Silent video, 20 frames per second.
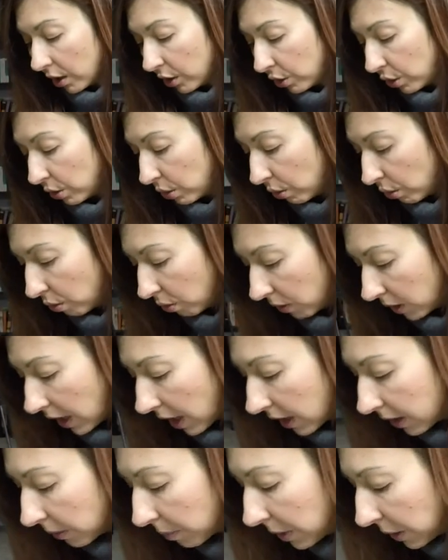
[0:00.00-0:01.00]
to
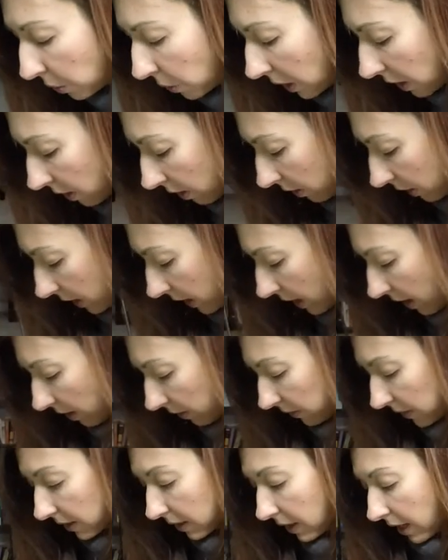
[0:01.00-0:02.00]
get between the
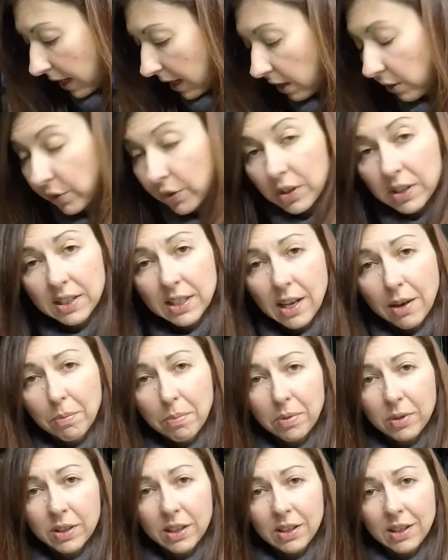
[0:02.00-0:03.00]
leaves, like for
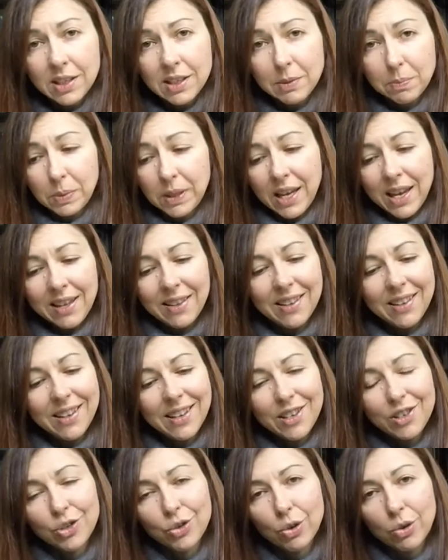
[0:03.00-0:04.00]
example in this plant that
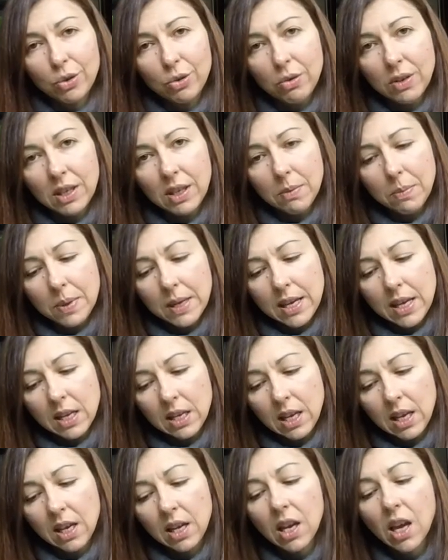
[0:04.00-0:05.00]
I showed you at the
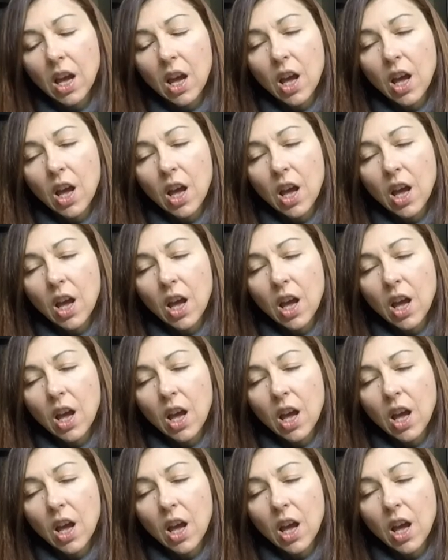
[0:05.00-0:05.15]
beginning,